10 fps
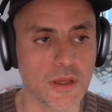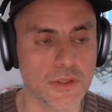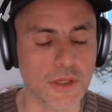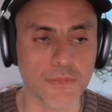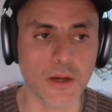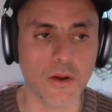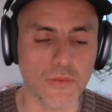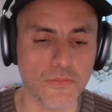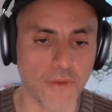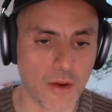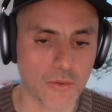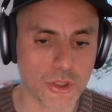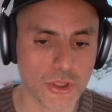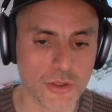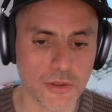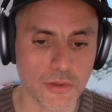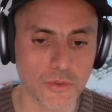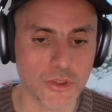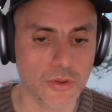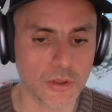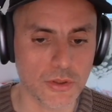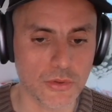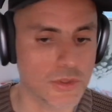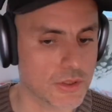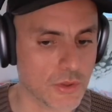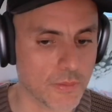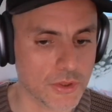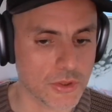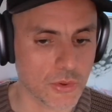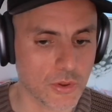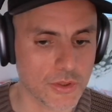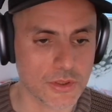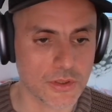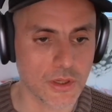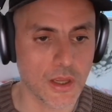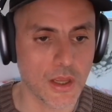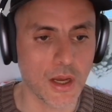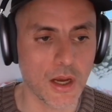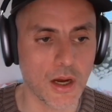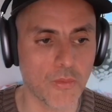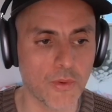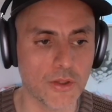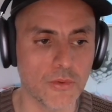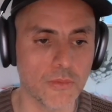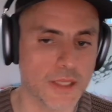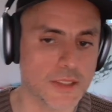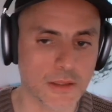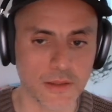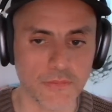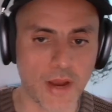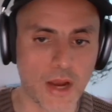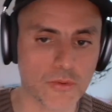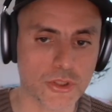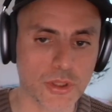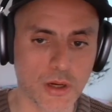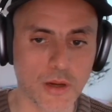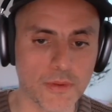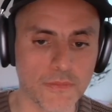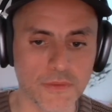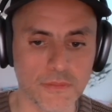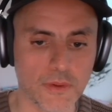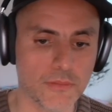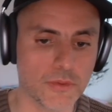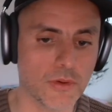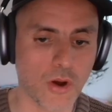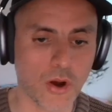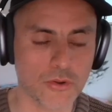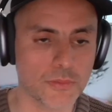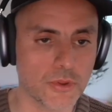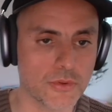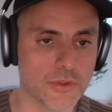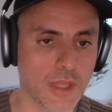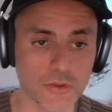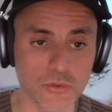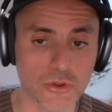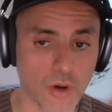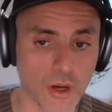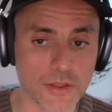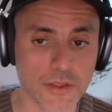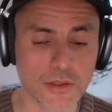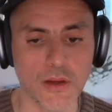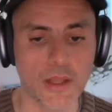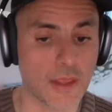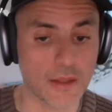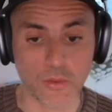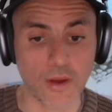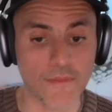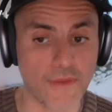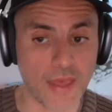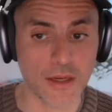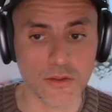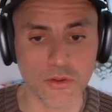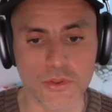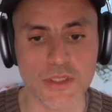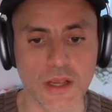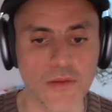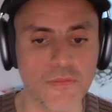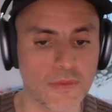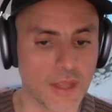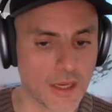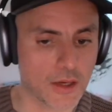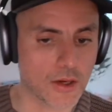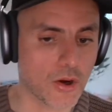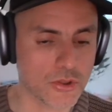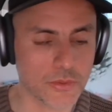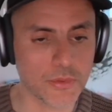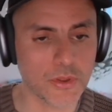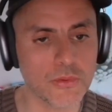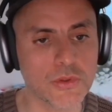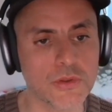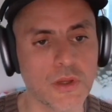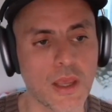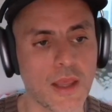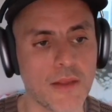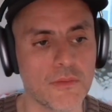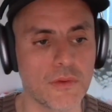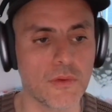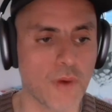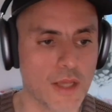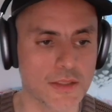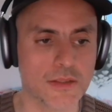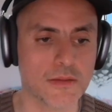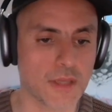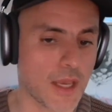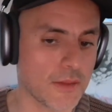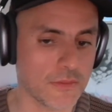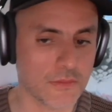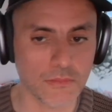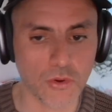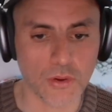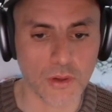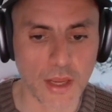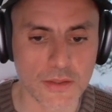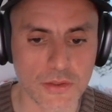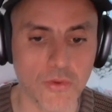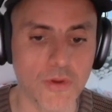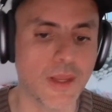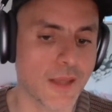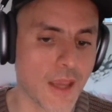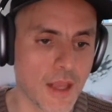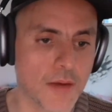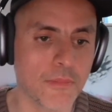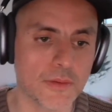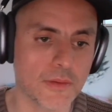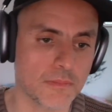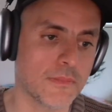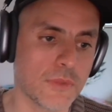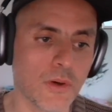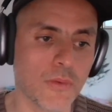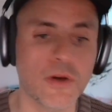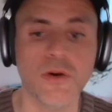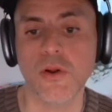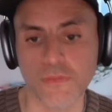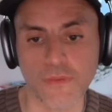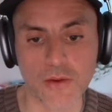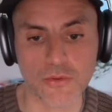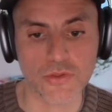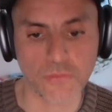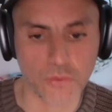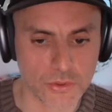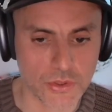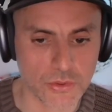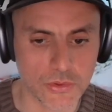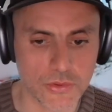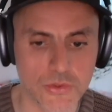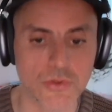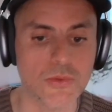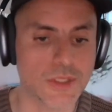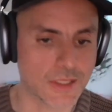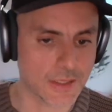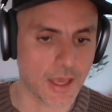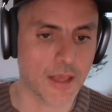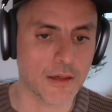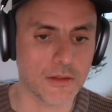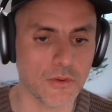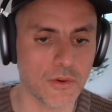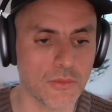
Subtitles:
something called Vouch, which you can use. It's open source, where you basically vouch a couple of contributors that you trust, that you have vetted yourself, and they can contribute, and the rest can't, more or less, or they can, but they're not vouched for. So you see that in your